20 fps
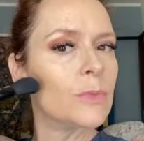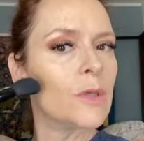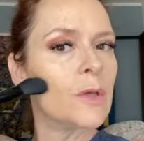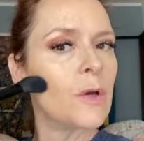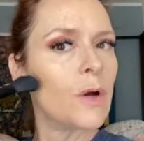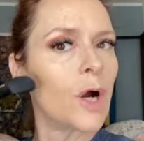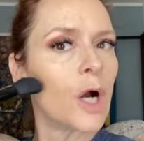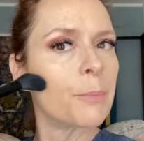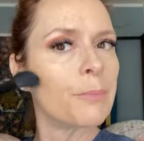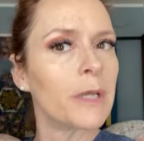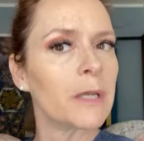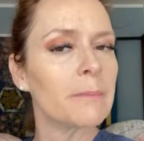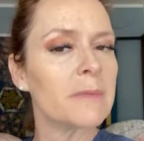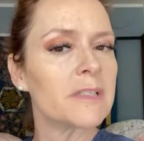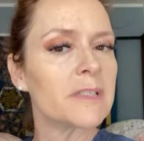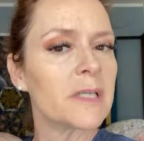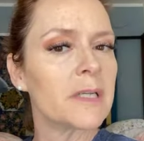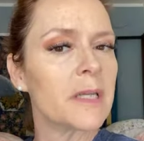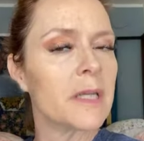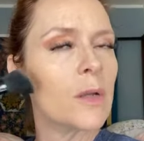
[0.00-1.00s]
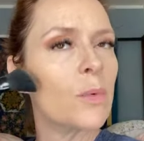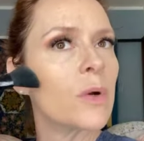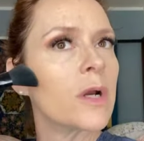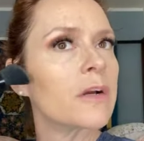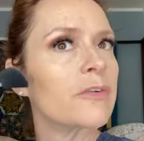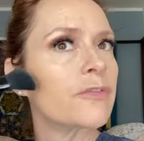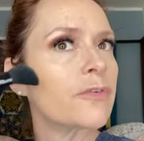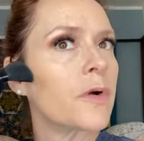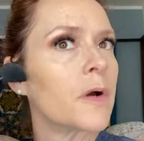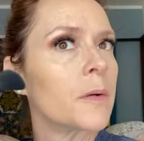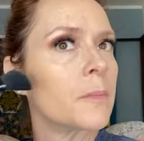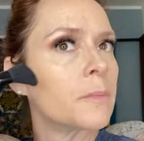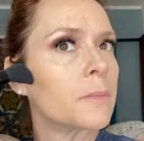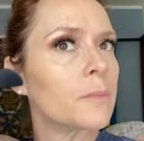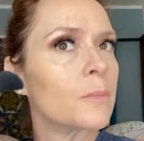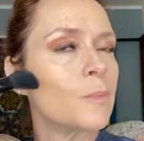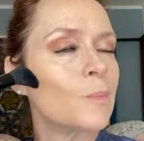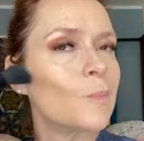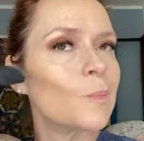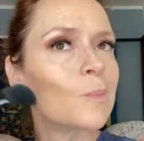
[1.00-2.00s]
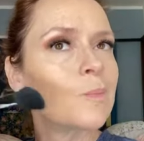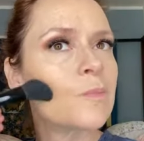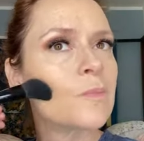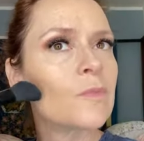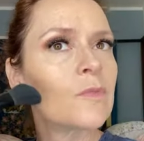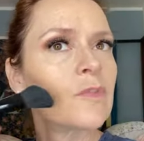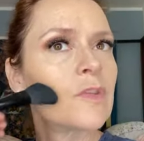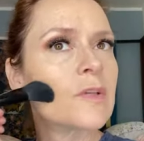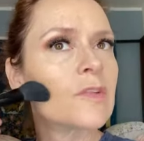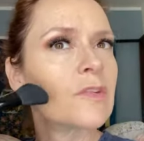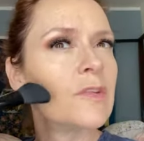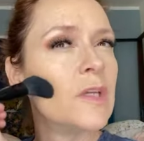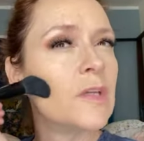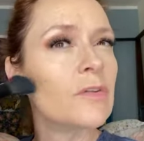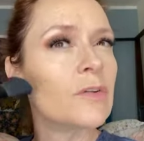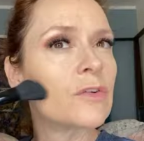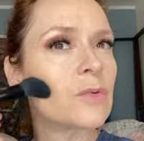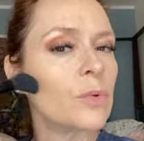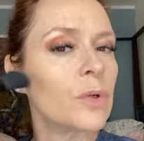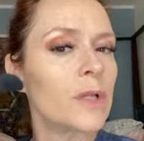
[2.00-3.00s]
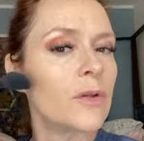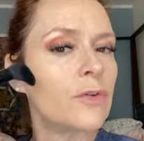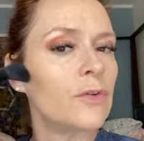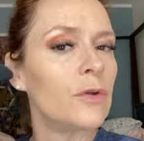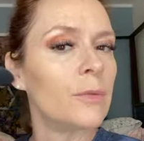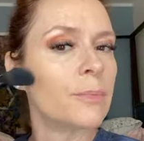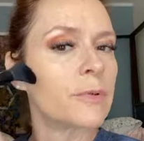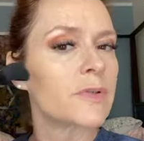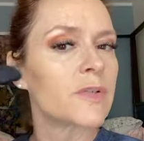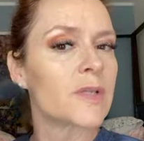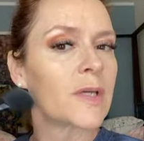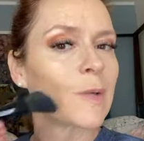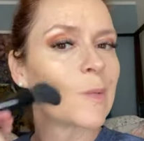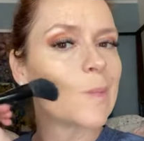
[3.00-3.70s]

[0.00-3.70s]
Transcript: are pigmented anywhere from mm, 16 to 22%.